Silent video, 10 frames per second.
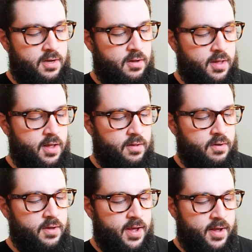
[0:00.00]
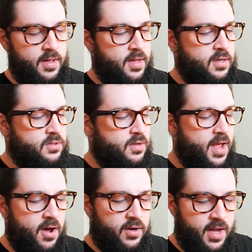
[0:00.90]
hell. Oh, yeah. So,
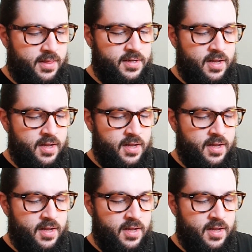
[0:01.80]
yeah, okay.